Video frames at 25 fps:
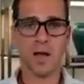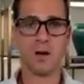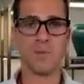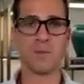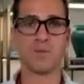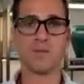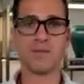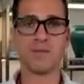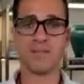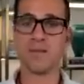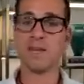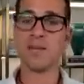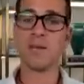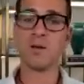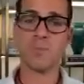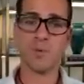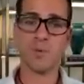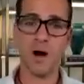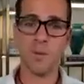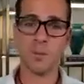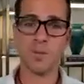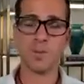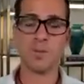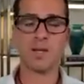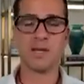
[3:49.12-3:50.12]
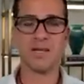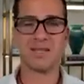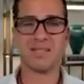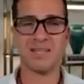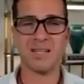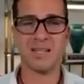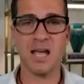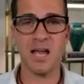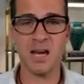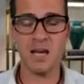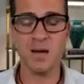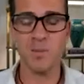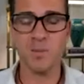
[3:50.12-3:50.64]
sitting properly,
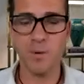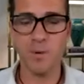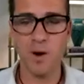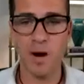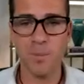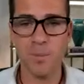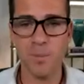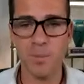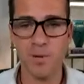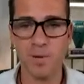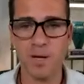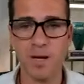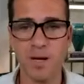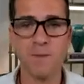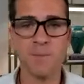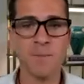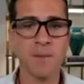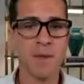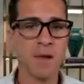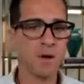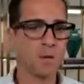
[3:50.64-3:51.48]
standing properly